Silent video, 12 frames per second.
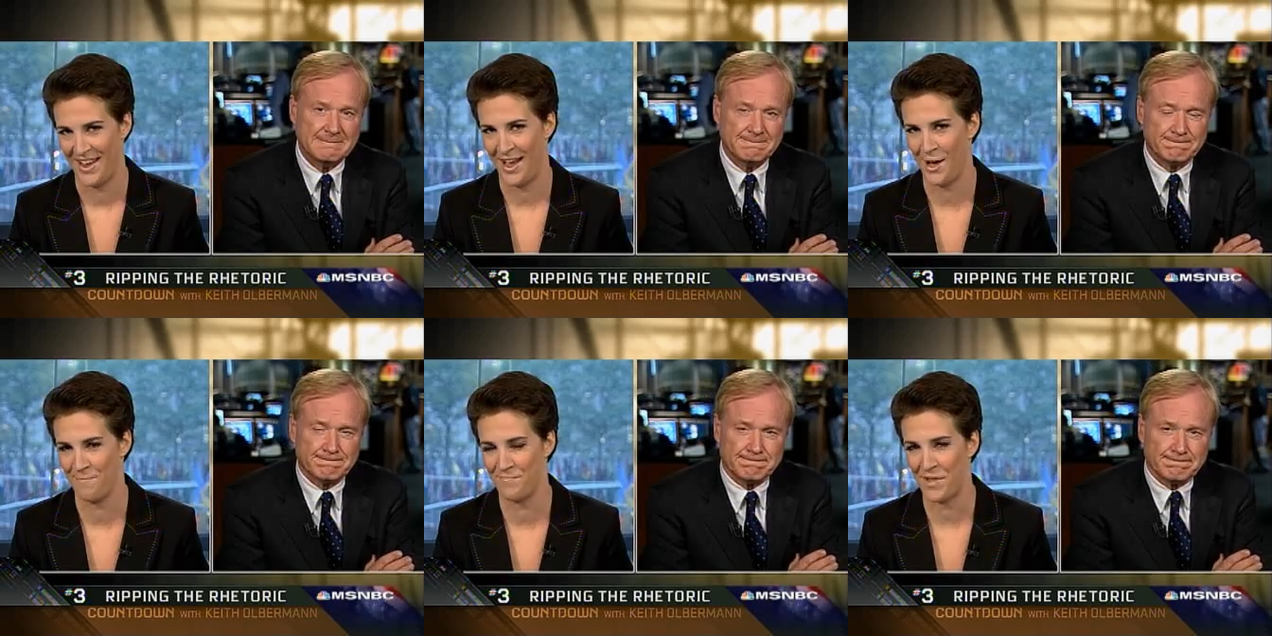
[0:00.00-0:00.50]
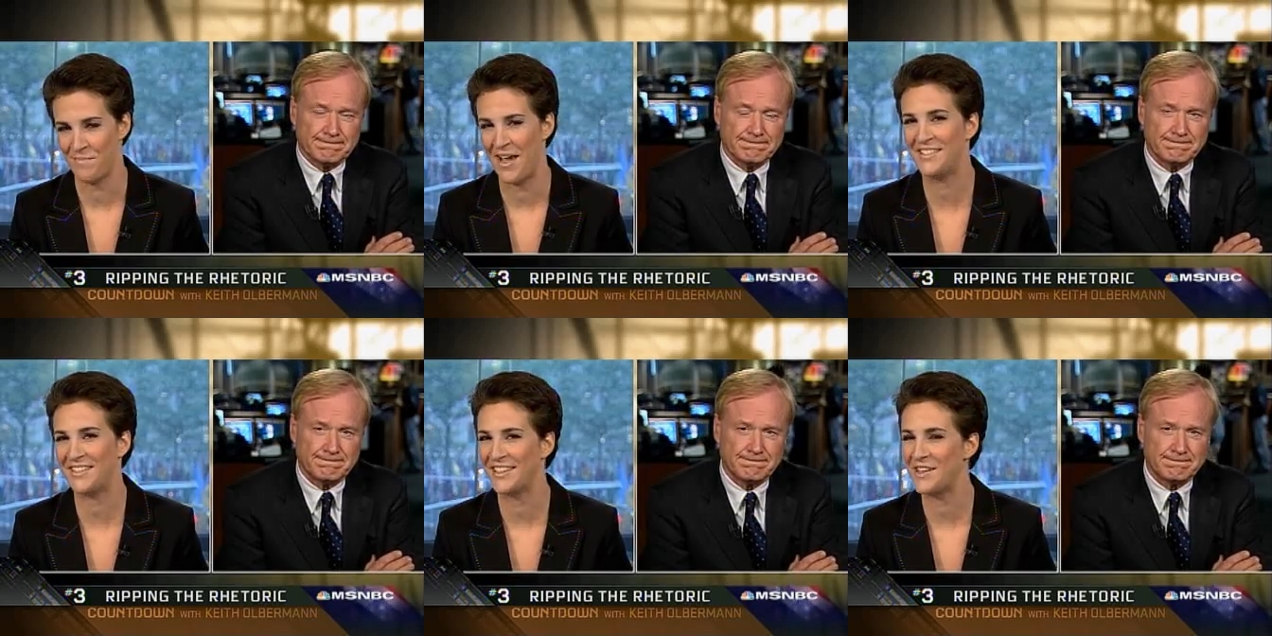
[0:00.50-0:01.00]
Speaker 1: Um,
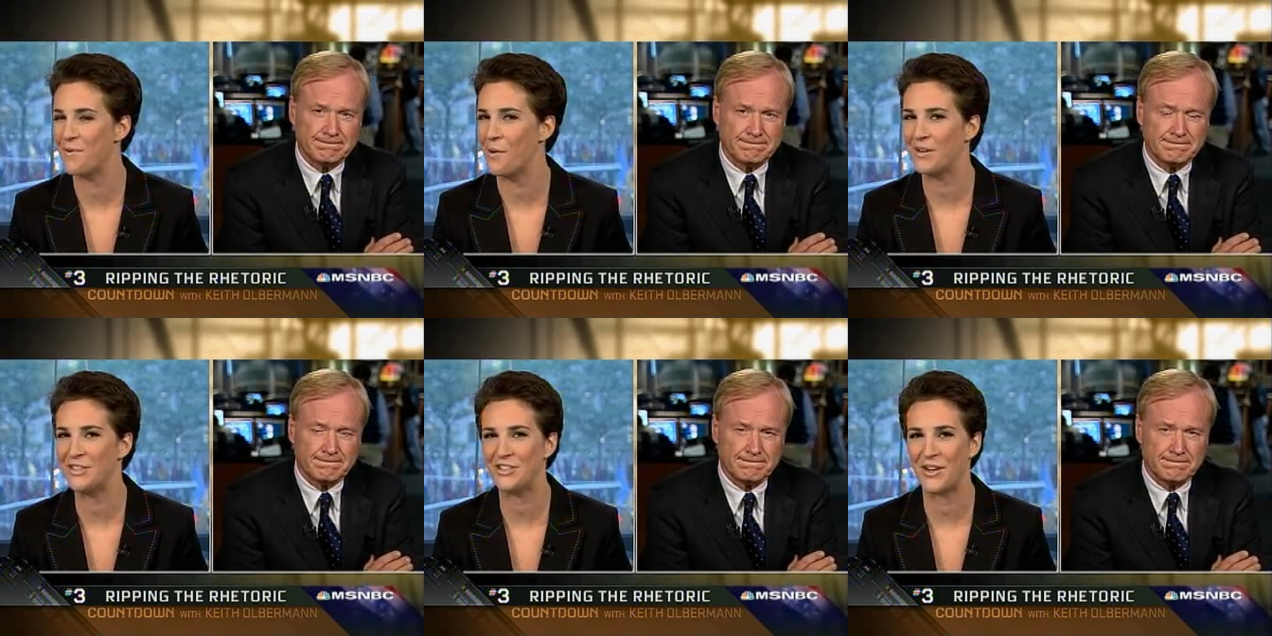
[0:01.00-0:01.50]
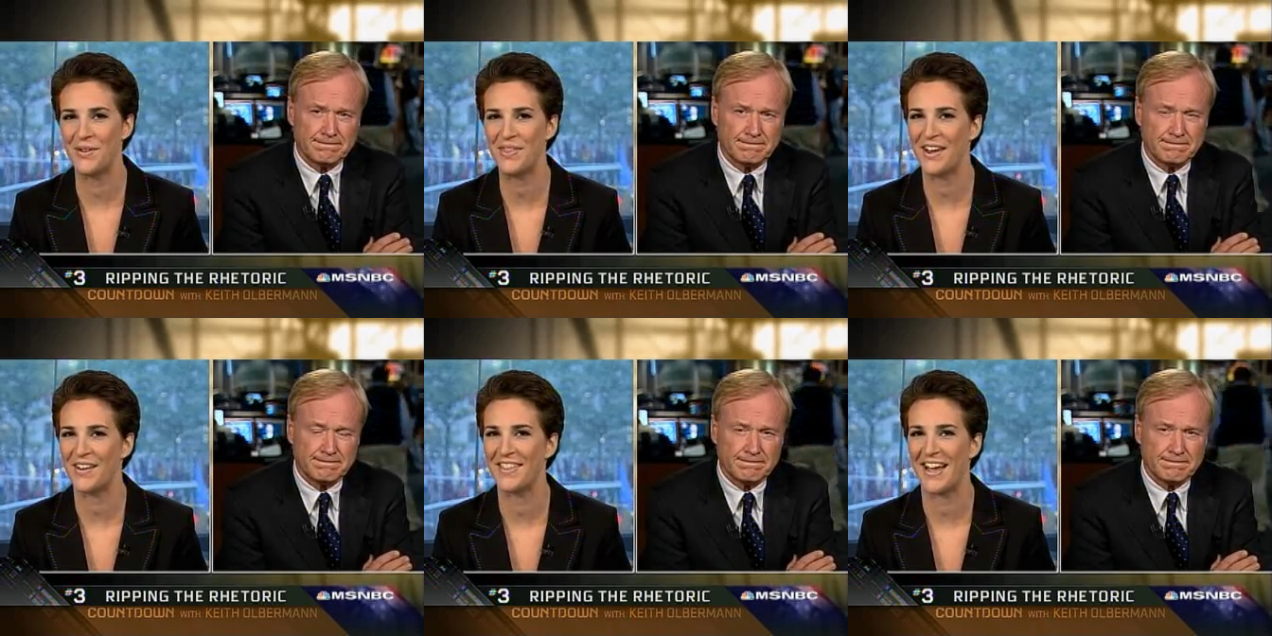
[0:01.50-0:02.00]
amazingly, what we showed
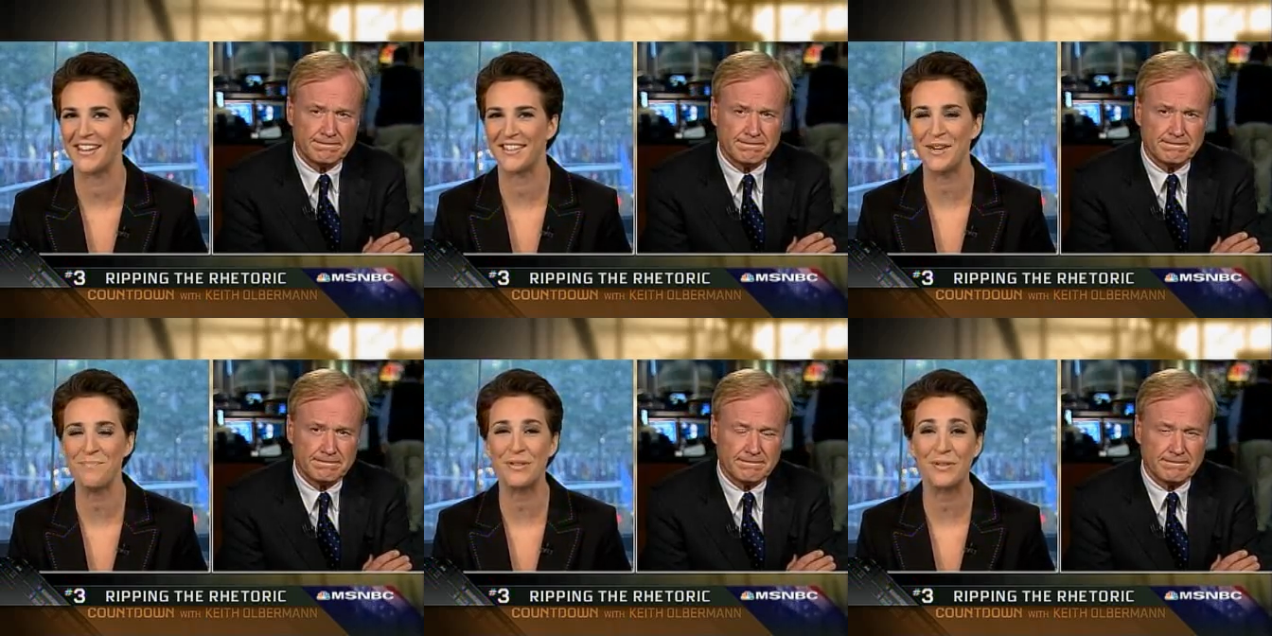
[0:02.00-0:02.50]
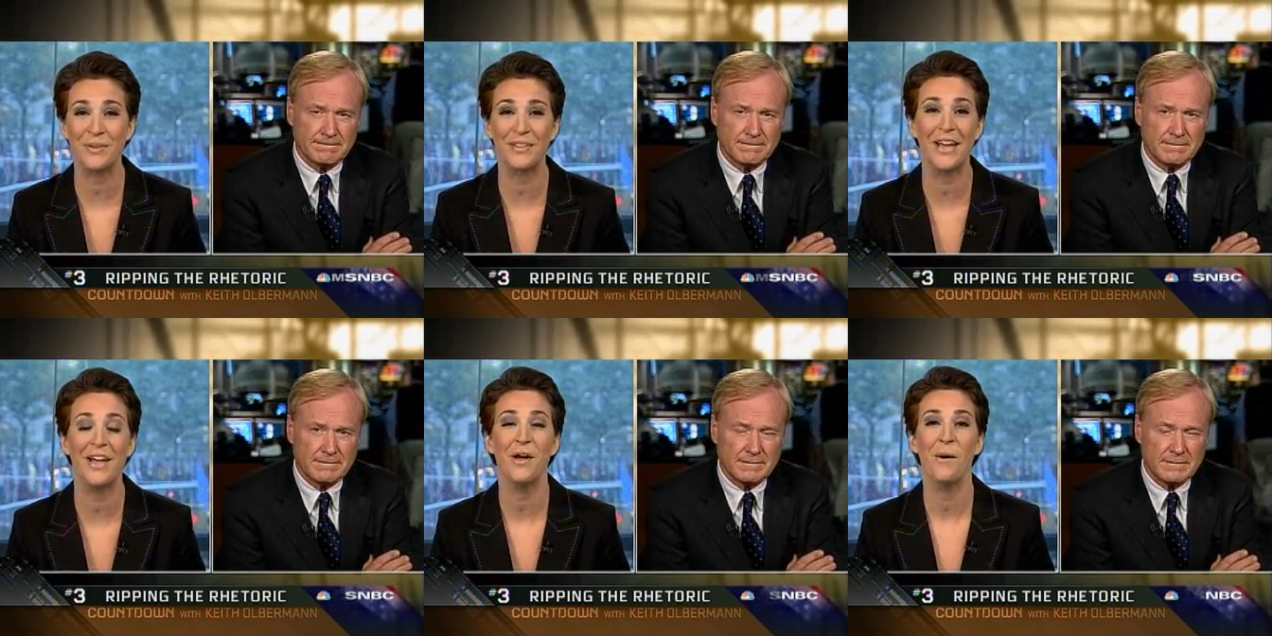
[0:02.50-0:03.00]
there in that clip was
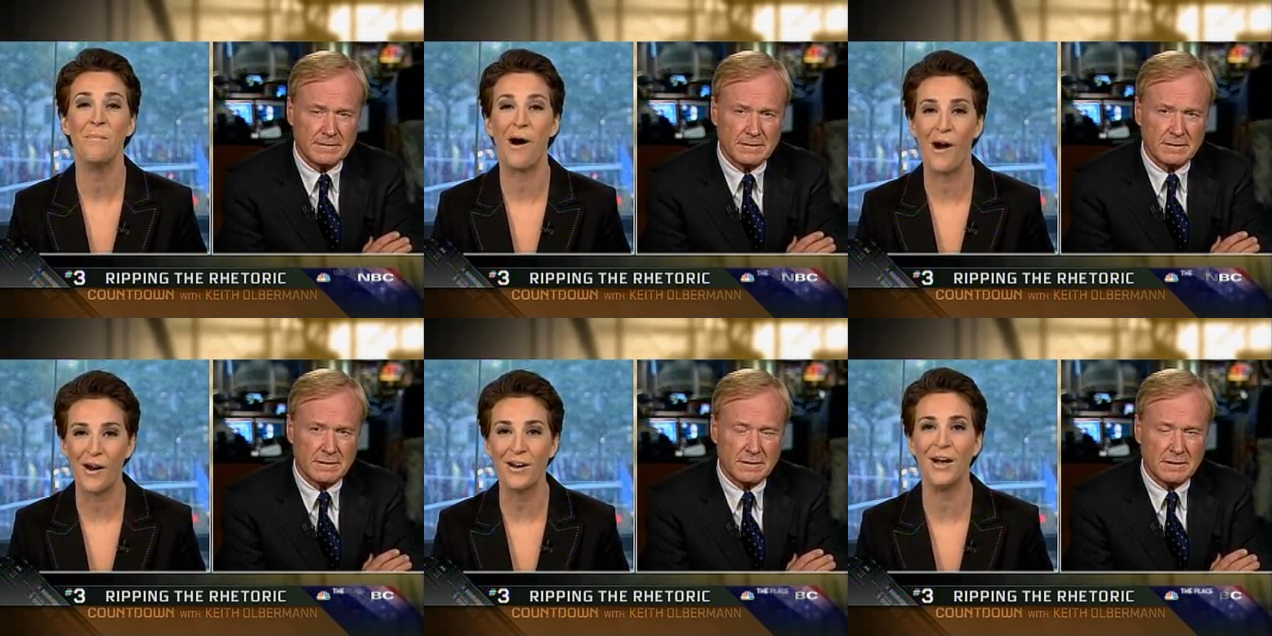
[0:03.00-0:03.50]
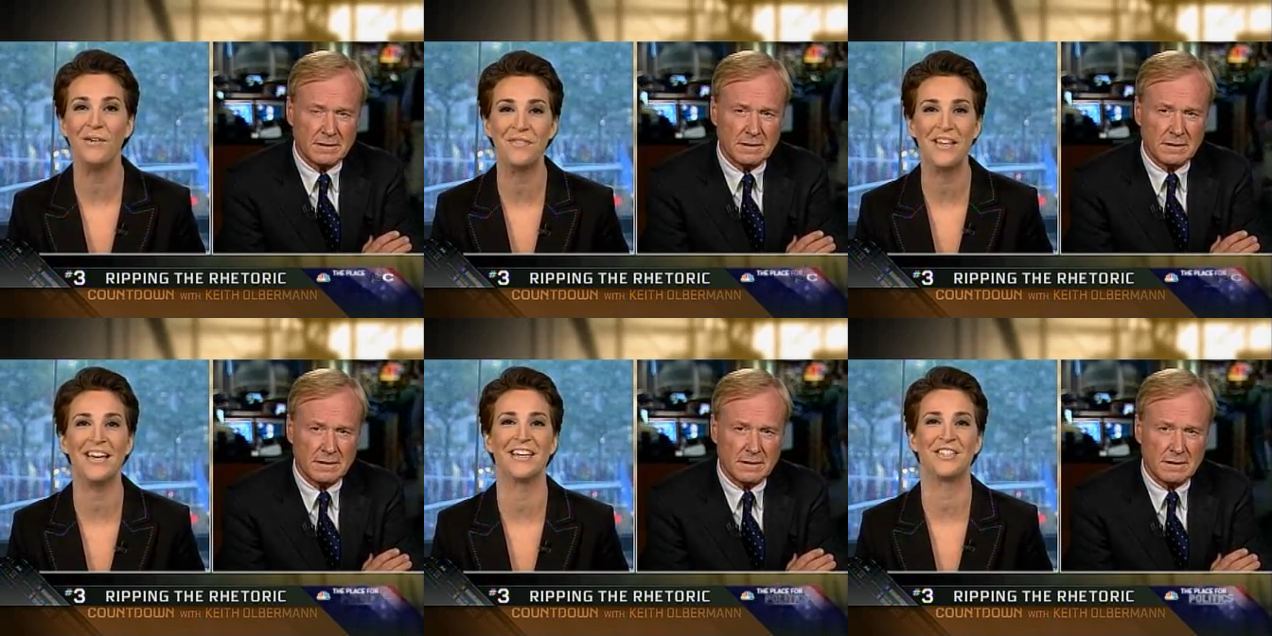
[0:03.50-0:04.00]
only part of
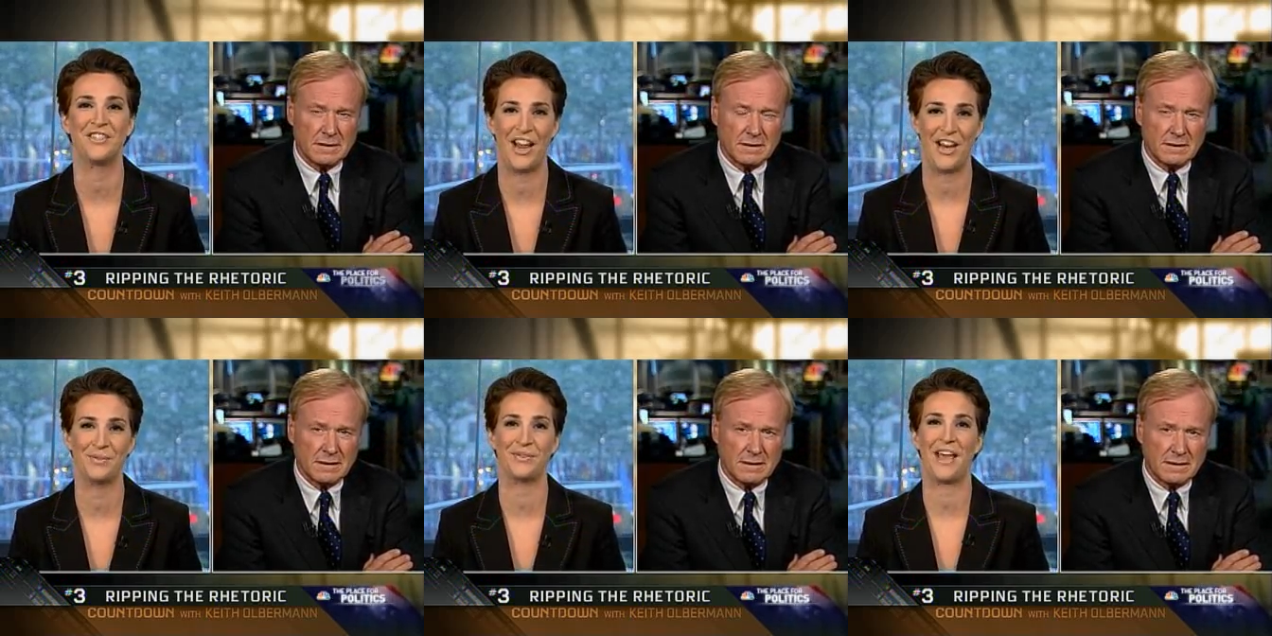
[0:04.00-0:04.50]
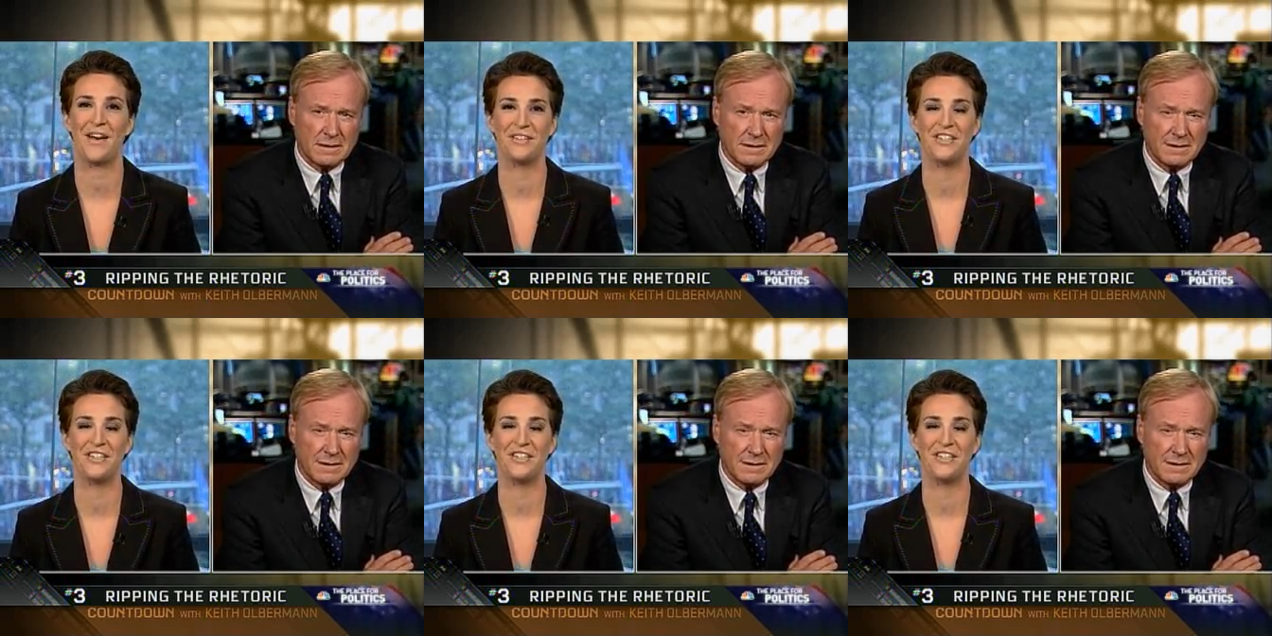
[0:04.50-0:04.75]
the exchange with Kevin